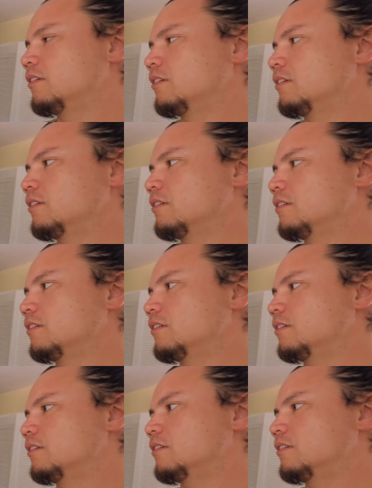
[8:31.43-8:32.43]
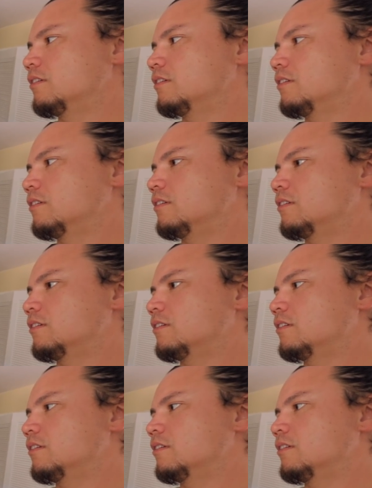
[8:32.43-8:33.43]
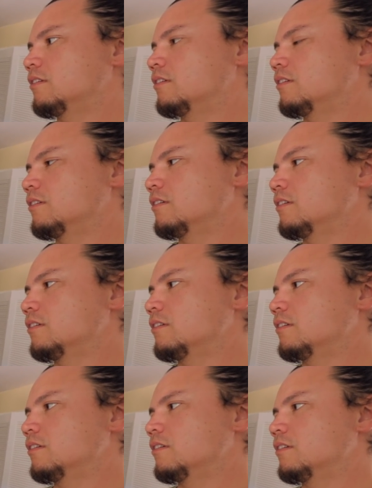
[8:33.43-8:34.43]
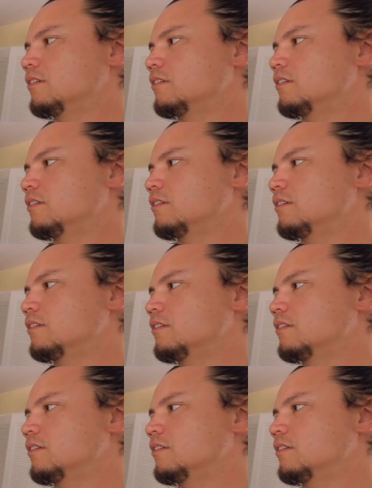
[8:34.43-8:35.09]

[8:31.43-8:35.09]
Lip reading: No words are spoken by the person on screen.